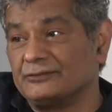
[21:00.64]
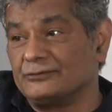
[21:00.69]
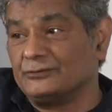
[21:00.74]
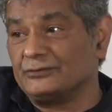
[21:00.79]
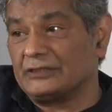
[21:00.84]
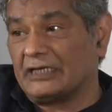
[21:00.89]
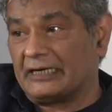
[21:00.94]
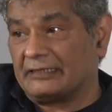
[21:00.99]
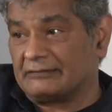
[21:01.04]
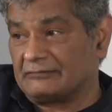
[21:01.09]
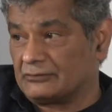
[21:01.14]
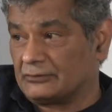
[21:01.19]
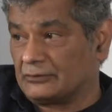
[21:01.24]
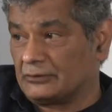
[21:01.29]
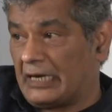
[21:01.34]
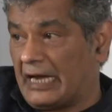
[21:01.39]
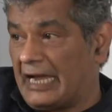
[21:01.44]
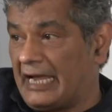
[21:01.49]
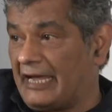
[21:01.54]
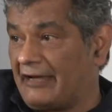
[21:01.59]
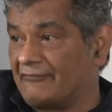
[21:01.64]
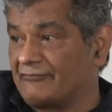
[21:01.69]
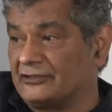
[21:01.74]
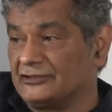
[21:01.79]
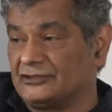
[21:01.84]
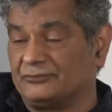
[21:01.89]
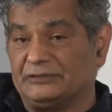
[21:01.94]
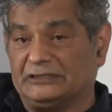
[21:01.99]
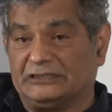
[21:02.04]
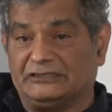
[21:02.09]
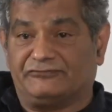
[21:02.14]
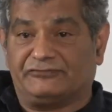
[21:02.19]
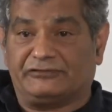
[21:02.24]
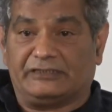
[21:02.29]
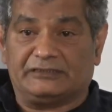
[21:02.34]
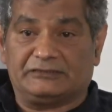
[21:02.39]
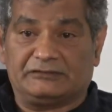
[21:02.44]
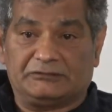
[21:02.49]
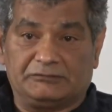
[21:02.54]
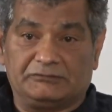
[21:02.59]
do that. So I have Kashmiri
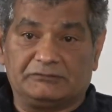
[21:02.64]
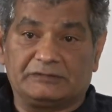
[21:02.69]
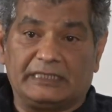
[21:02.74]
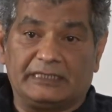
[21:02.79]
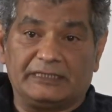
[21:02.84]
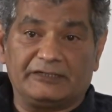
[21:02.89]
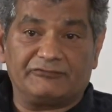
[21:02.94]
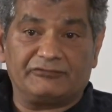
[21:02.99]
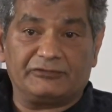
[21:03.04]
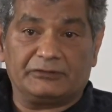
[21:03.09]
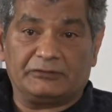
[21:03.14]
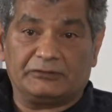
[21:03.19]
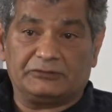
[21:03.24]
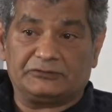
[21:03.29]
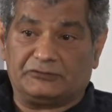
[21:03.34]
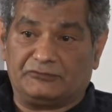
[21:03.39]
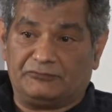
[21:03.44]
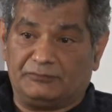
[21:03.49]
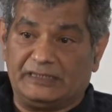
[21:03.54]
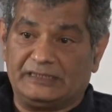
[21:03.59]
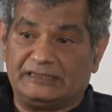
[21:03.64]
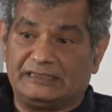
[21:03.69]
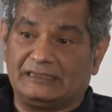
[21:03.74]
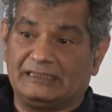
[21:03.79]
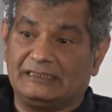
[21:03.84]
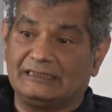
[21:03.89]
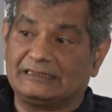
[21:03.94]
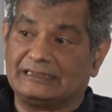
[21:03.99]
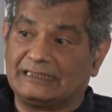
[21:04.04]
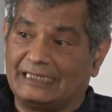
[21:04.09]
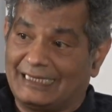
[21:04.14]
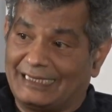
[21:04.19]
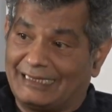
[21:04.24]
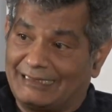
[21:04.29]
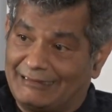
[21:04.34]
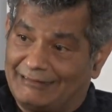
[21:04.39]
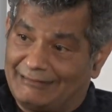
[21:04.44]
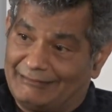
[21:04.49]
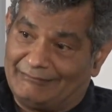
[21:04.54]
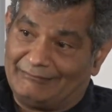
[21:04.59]
friends who kind of, sort of basically say,
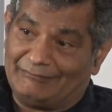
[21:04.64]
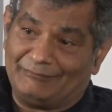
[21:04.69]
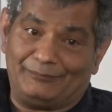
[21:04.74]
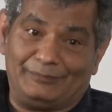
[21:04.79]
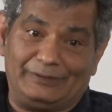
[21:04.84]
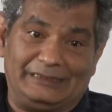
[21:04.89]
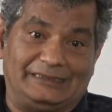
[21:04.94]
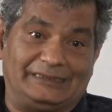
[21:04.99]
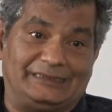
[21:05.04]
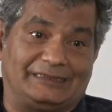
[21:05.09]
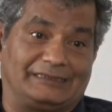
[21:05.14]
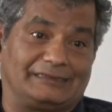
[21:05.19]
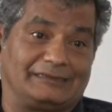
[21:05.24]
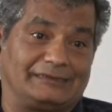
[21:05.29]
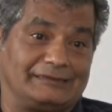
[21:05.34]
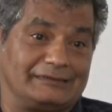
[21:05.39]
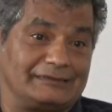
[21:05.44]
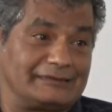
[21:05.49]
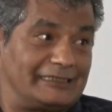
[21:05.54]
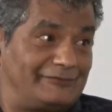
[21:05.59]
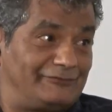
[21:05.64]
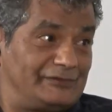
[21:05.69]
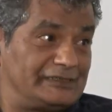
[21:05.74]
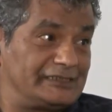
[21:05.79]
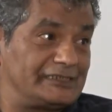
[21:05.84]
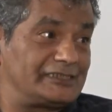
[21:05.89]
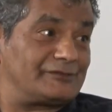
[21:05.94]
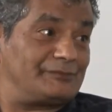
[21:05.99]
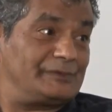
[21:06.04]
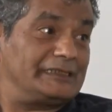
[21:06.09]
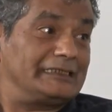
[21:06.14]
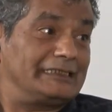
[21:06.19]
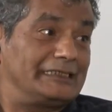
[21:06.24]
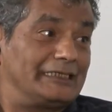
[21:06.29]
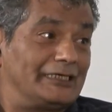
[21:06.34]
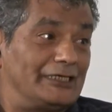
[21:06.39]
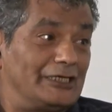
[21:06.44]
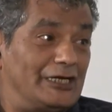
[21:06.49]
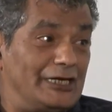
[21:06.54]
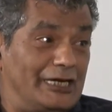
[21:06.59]
please, can we just be
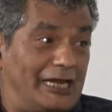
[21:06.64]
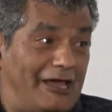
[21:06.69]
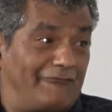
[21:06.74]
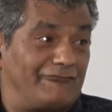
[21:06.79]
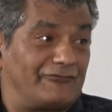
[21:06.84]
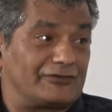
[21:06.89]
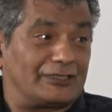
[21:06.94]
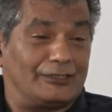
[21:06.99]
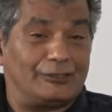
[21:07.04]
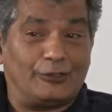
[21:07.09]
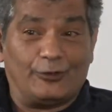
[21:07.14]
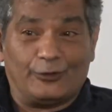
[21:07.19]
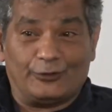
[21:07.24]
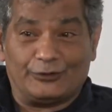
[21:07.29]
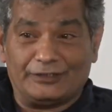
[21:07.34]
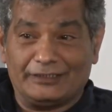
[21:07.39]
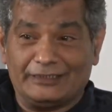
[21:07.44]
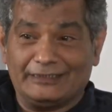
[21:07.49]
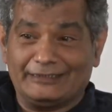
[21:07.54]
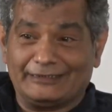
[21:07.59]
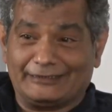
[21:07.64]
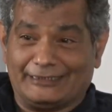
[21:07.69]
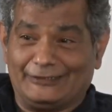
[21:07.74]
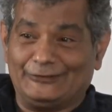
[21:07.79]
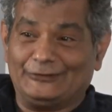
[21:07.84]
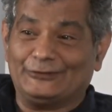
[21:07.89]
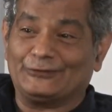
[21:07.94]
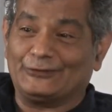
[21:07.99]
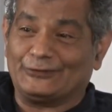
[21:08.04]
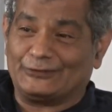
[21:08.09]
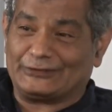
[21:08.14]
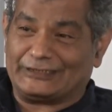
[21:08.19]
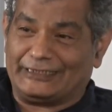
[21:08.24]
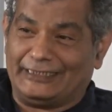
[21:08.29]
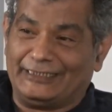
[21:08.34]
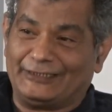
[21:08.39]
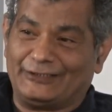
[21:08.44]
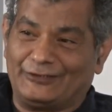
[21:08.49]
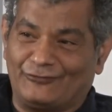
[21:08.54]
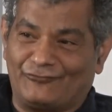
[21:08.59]
left alone? Right. Can you
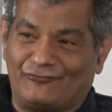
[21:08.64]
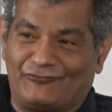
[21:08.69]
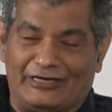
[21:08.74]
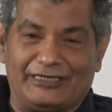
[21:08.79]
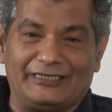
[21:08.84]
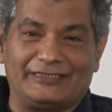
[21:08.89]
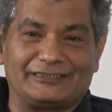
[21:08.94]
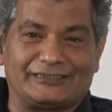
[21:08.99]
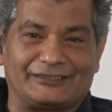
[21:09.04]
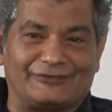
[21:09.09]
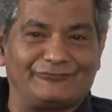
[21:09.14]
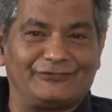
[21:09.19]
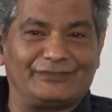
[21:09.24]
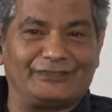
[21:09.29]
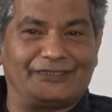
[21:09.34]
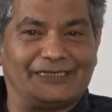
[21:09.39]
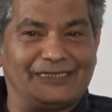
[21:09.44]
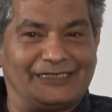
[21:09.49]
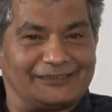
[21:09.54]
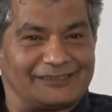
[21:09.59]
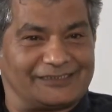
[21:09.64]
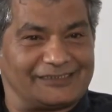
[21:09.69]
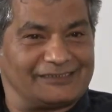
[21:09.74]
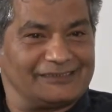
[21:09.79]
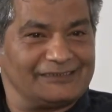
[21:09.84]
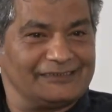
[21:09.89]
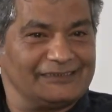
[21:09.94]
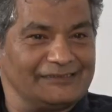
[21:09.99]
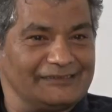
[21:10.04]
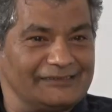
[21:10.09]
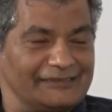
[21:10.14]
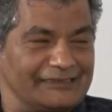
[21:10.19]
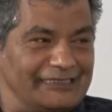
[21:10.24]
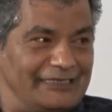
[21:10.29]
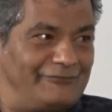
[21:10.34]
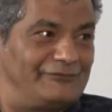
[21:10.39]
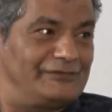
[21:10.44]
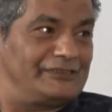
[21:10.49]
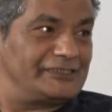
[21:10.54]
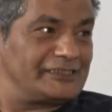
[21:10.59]
take your fight somewhere else?
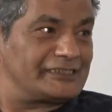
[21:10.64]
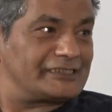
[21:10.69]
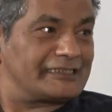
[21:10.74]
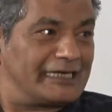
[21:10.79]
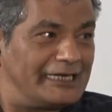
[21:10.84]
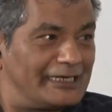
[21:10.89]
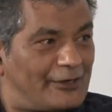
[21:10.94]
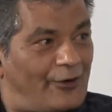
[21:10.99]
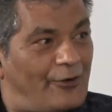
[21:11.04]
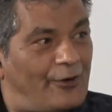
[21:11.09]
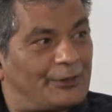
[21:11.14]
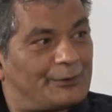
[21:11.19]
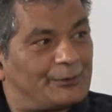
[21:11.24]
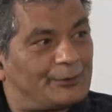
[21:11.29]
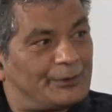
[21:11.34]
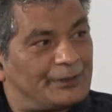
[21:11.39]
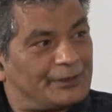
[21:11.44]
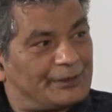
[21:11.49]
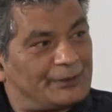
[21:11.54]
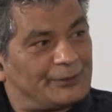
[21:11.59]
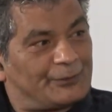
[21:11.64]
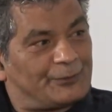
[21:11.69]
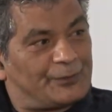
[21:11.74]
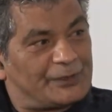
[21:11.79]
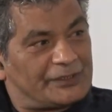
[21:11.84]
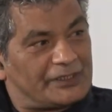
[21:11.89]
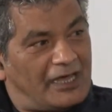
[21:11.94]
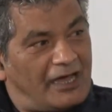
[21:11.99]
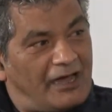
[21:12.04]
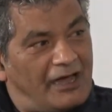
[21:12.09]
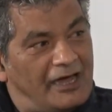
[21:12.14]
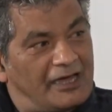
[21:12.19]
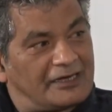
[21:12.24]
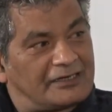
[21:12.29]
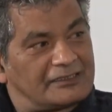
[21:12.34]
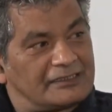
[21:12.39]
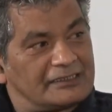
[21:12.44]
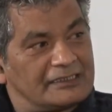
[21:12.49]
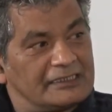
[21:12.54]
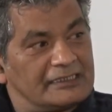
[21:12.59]
Can we just get on with
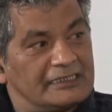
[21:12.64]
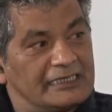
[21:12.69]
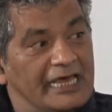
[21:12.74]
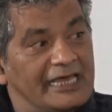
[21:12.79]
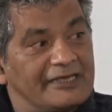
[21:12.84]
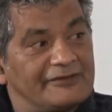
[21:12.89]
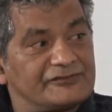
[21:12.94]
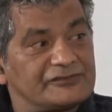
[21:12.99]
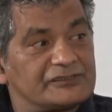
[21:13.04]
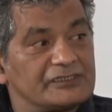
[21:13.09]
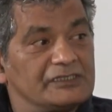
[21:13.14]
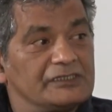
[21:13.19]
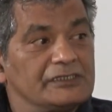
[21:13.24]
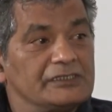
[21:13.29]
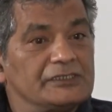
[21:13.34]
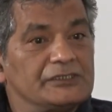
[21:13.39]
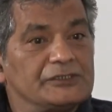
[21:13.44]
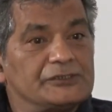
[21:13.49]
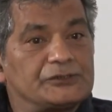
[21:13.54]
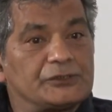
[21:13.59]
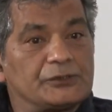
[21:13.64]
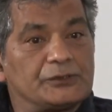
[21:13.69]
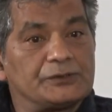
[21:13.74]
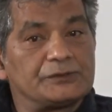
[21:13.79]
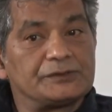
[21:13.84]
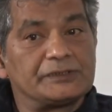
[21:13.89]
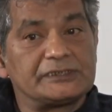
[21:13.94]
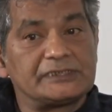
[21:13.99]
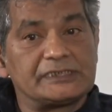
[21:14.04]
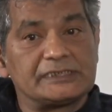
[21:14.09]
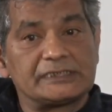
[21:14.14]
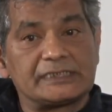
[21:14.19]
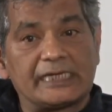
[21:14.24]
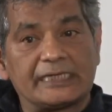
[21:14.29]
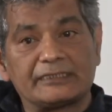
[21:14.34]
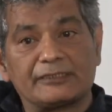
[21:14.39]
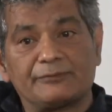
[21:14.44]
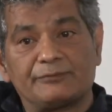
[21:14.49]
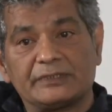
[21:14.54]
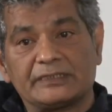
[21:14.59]
our lives? So this is
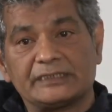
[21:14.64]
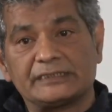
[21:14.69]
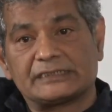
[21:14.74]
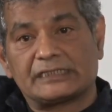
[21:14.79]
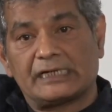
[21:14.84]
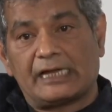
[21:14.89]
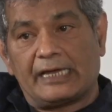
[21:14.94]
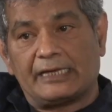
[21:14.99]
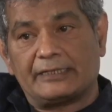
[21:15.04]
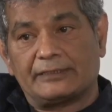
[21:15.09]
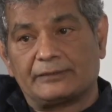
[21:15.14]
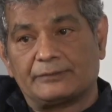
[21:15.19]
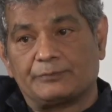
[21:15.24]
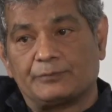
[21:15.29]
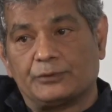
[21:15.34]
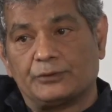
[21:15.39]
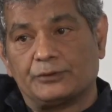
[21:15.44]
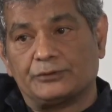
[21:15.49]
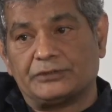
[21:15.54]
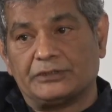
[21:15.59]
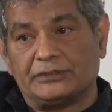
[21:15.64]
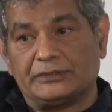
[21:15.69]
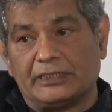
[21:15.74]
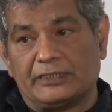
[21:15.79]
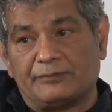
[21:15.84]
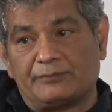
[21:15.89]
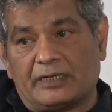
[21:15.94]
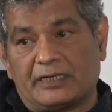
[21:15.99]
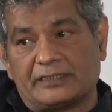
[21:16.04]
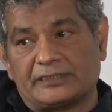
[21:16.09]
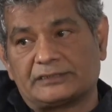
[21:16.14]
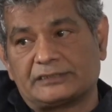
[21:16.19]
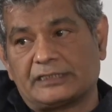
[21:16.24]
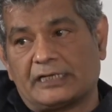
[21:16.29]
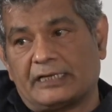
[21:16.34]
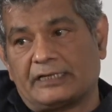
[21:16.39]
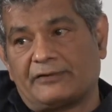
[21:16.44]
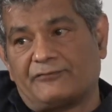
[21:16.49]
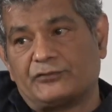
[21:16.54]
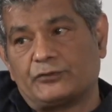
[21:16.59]
like the biggest lie that both India and
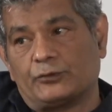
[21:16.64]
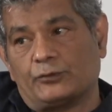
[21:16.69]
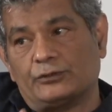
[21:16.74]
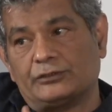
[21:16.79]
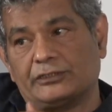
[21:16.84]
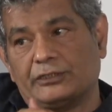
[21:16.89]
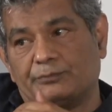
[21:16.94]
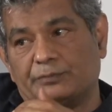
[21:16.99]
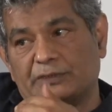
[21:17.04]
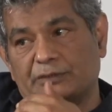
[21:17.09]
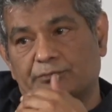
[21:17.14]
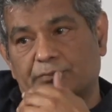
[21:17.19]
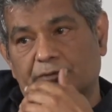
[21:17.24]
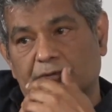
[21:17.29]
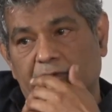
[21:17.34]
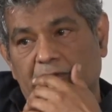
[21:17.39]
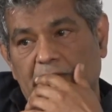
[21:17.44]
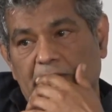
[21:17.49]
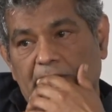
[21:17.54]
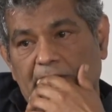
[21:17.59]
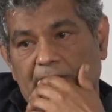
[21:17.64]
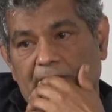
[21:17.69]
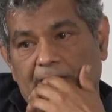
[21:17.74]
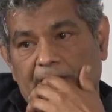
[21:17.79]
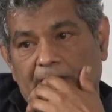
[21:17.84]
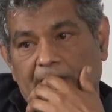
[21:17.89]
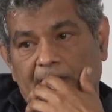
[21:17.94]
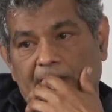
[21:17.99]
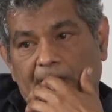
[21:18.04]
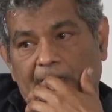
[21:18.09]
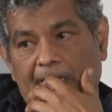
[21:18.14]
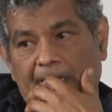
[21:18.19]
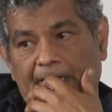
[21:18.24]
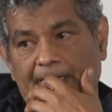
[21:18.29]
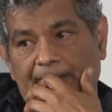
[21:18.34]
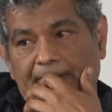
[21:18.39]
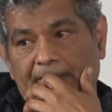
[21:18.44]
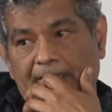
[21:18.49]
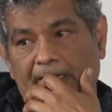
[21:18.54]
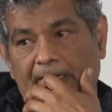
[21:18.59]
Pakistan have told their people
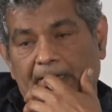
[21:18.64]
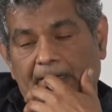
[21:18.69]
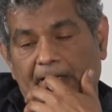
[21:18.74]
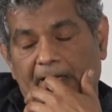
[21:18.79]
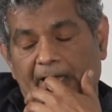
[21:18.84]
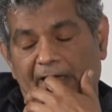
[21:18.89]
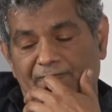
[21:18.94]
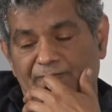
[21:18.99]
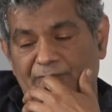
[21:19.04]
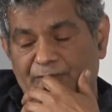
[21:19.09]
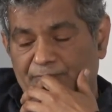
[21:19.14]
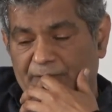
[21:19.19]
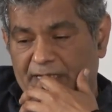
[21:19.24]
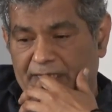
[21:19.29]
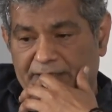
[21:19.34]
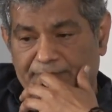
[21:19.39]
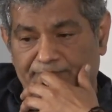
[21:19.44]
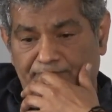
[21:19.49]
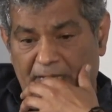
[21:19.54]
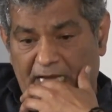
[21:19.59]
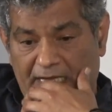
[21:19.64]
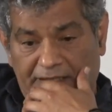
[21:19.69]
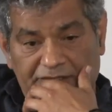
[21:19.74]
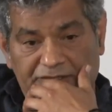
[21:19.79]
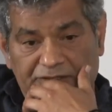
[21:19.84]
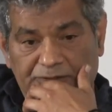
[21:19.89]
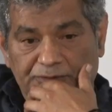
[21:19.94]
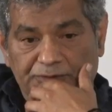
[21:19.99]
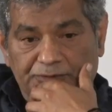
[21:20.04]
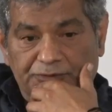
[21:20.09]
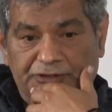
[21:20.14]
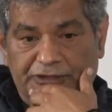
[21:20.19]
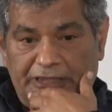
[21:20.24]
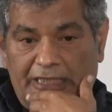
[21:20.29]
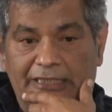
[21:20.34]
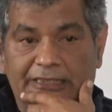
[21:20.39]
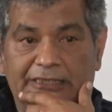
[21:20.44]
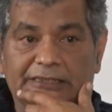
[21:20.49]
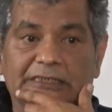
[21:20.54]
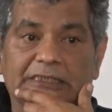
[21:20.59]
and have been managed to sell
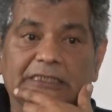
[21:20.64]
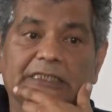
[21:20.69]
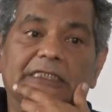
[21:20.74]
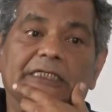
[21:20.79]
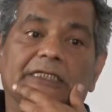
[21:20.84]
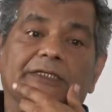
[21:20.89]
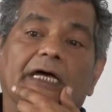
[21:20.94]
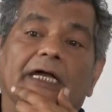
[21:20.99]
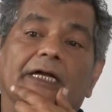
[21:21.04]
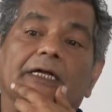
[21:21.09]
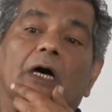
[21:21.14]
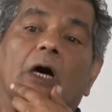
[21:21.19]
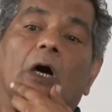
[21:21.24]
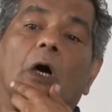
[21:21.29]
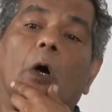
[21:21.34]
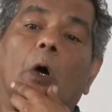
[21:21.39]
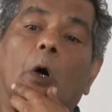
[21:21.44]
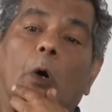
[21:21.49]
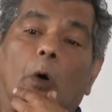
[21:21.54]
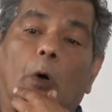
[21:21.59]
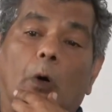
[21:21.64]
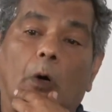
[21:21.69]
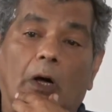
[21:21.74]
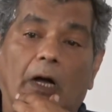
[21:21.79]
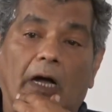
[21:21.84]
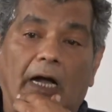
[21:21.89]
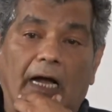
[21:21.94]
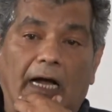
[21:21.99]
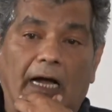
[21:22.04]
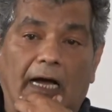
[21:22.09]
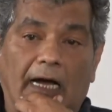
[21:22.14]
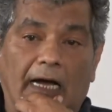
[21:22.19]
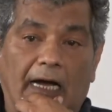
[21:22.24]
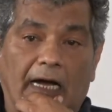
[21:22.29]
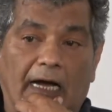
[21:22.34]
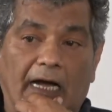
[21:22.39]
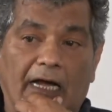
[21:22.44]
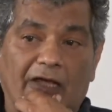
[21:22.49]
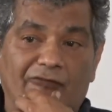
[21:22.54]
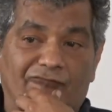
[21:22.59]
it, that,
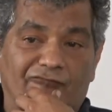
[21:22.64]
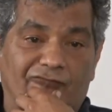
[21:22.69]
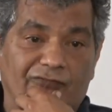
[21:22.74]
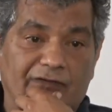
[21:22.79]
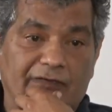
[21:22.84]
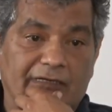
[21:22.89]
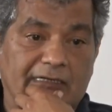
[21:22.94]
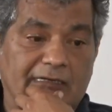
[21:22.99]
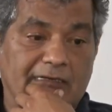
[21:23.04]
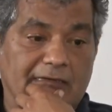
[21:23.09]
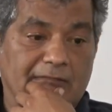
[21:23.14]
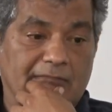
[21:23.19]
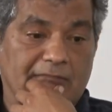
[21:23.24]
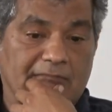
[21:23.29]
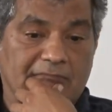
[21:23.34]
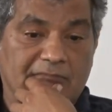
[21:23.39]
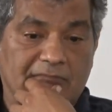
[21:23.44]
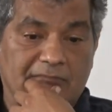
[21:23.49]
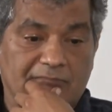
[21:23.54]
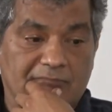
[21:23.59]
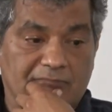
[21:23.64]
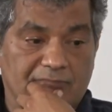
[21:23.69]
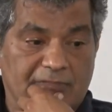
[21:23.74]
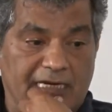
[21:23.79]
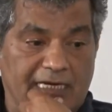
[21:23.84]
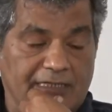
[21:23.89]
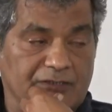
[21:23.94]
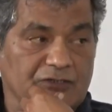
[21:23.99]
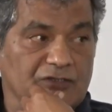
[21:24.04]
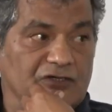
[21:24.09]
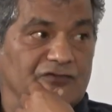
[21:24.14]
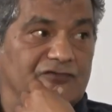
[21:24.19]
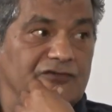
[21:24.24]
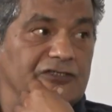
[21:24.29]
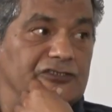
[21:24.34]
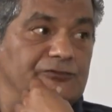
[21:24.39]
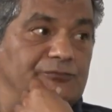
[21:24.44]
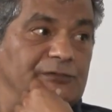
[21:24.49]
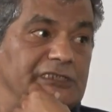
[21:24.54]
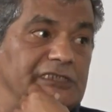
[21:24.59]
if we let go of
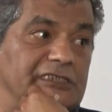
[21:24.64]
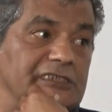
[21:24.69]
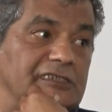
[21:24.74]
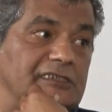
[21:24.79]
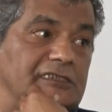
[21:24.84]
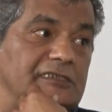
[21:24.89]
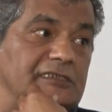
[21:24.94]
Kashmir,